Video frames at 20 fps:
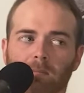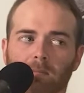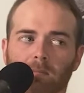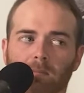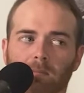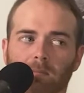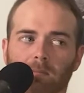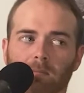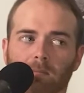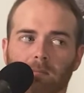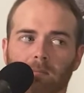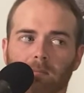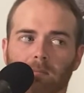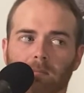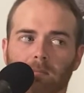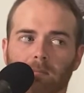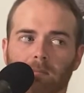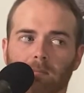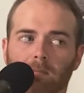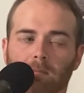
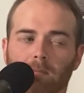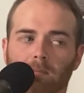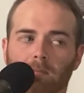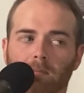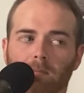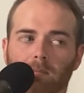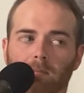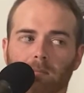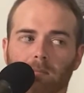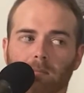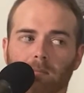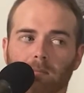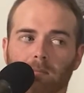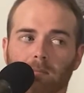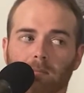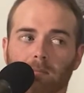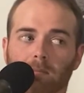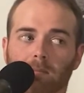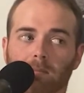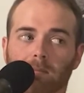
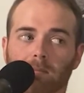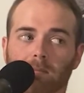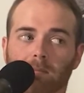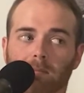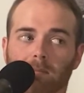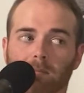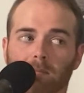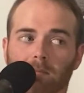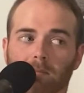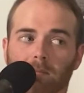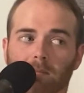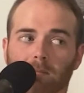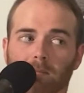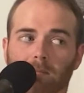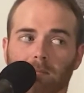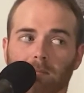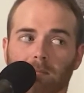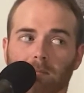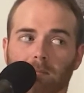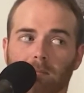
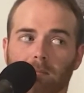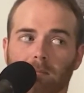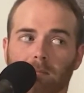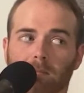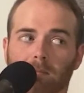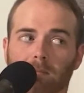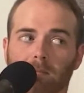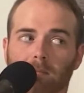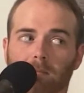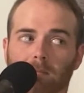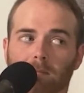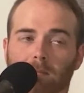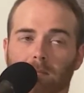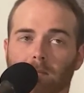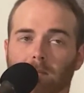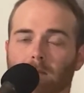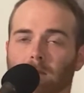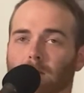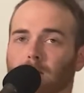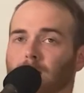
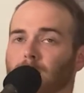(not speaking)